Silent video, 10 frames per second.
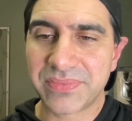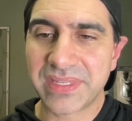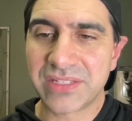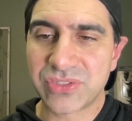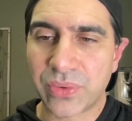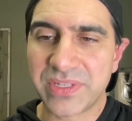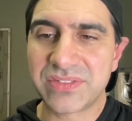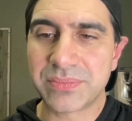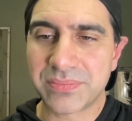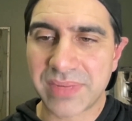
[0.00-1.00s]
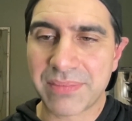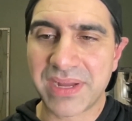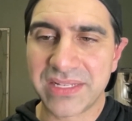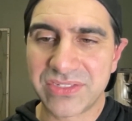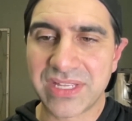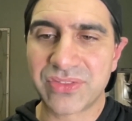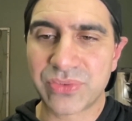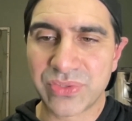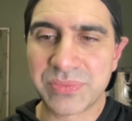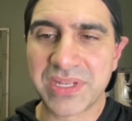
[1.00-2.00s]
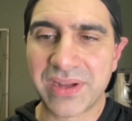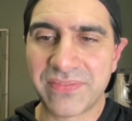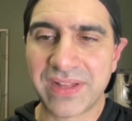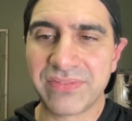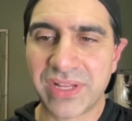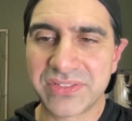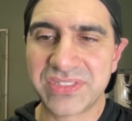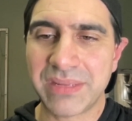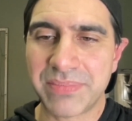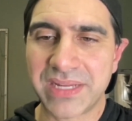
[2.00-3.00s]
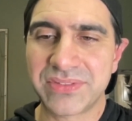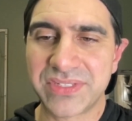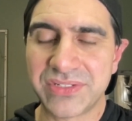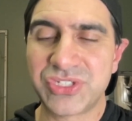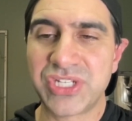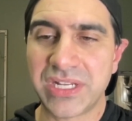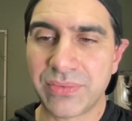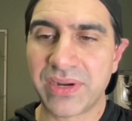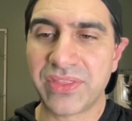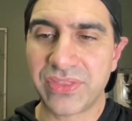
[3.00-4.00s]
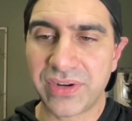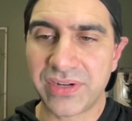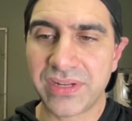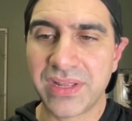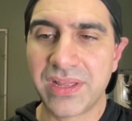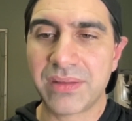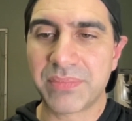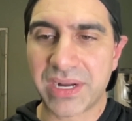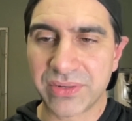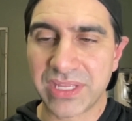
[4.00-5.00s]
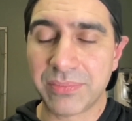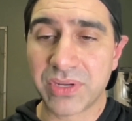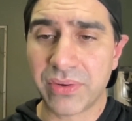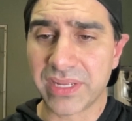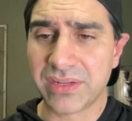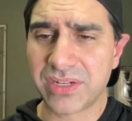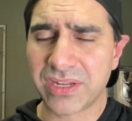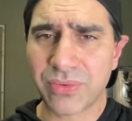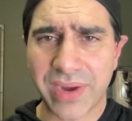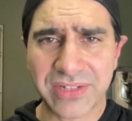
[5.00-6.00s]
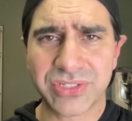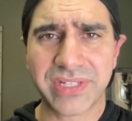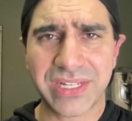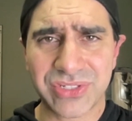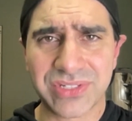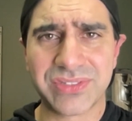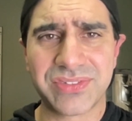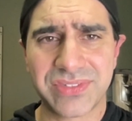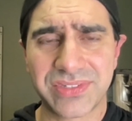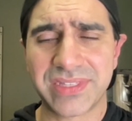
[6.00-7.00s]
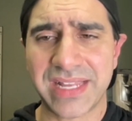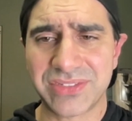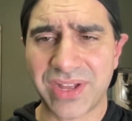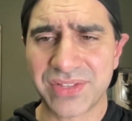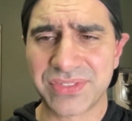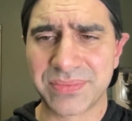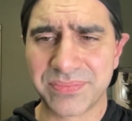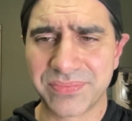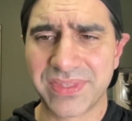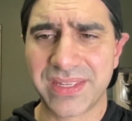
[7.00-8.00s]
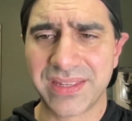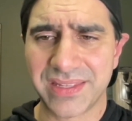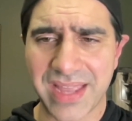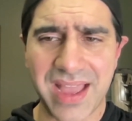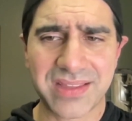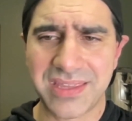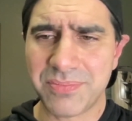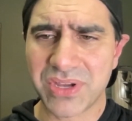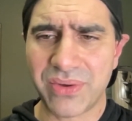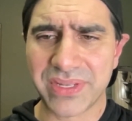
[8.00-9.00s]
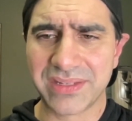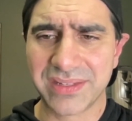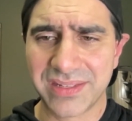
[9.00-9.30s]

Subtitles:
it's always my mindset throws me off. I've lost 10 pounds since January 3rd, but I'll keep going. Congratulations. That's awesome. Yeah, keep going.